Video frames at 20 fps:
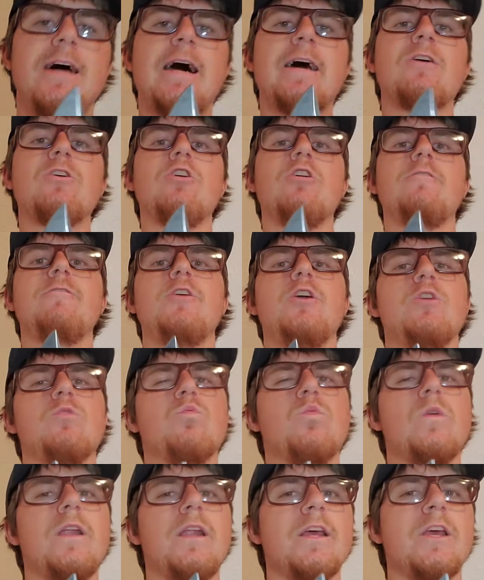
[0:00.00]
I don't know if you
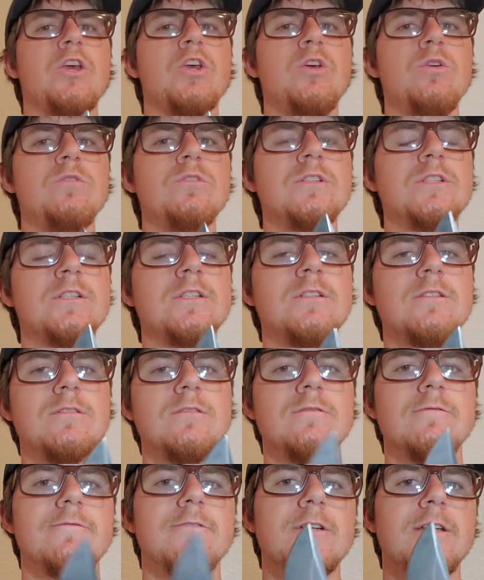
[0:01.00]
could really use it
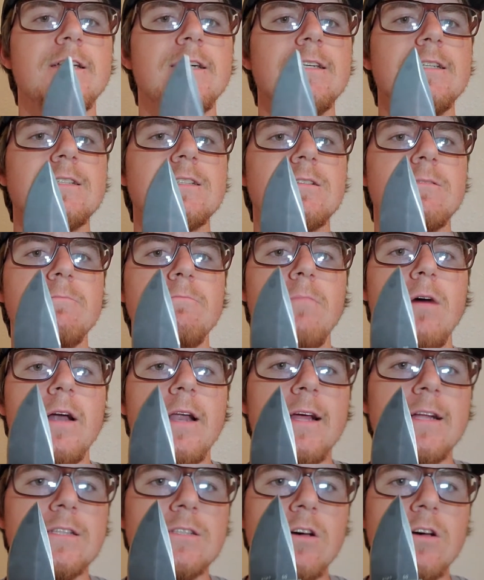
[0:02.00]
for this, but it's